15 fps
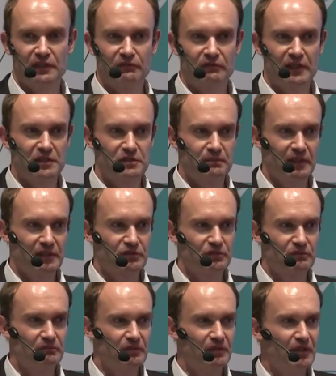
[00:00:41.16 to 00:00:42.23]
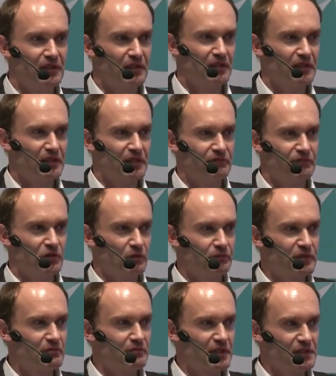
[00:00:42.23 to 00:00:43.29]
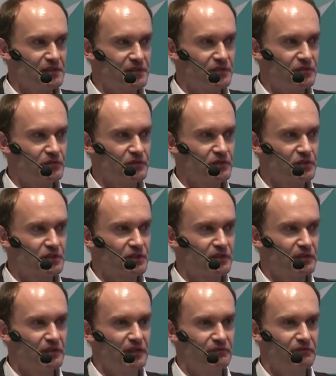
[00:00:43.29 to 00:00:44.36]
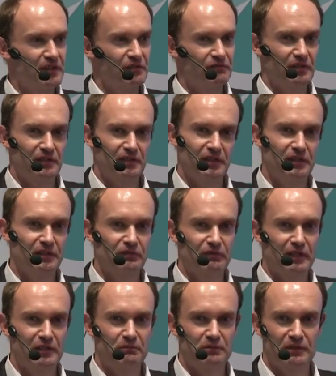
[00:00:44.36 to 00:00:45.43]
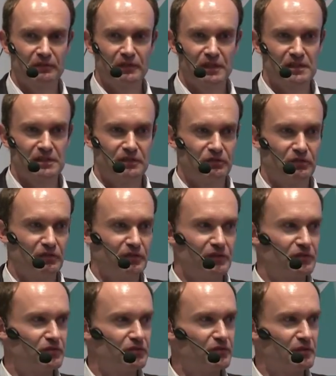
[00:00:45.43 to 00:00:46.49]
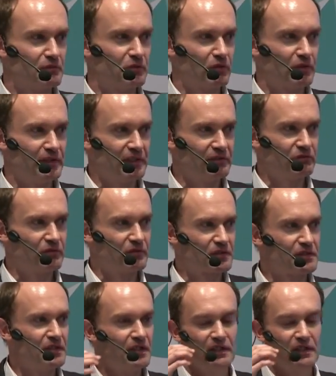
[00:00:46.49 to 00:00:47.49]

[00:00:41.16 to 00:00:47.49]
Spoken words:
the right spectrum, that we optimize the usage, that we have at the end the right products in order to deploy networks